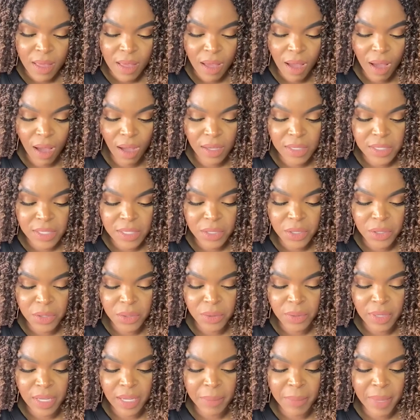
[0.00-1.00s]

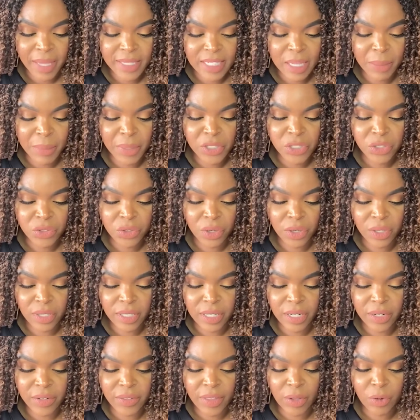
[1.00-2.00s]
Also, as I mentioned
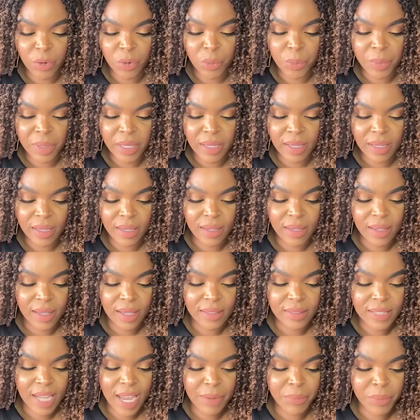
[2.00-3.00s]
earlier, there will be
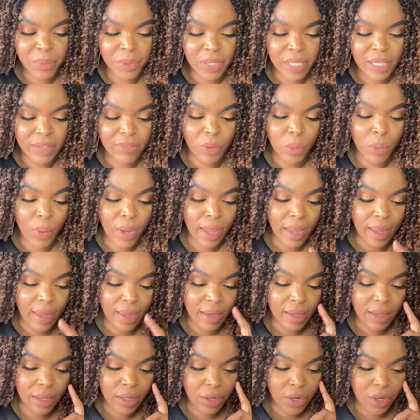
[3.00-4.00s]
a diaper
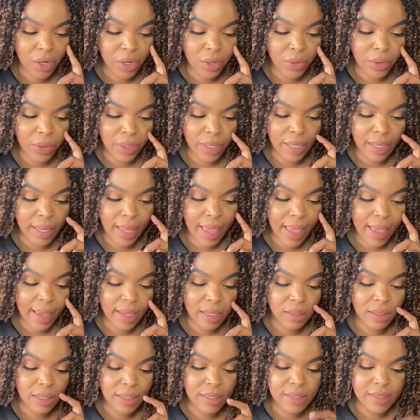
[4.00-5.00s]
giveaway occurring
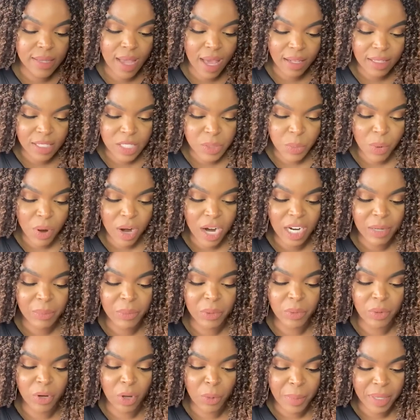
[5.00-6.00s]
at Gonzalez Park,
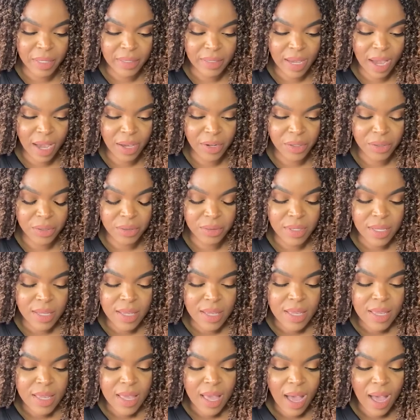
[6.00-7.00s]
Burrell McDonald,
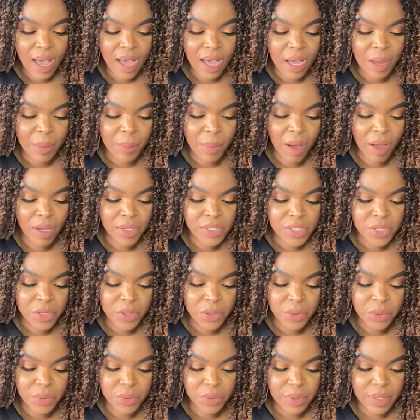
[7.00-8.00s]

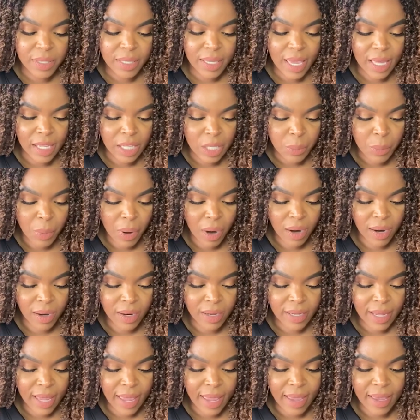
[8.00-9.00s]
also Kelly
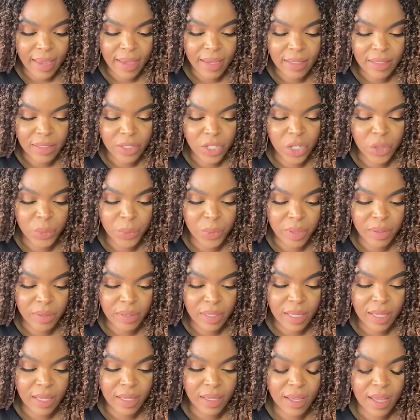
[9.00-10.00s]
Park and Career
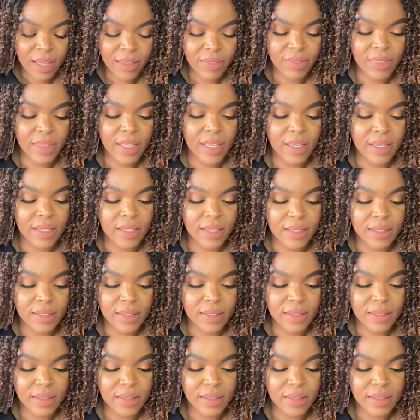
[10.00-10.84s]
Link. There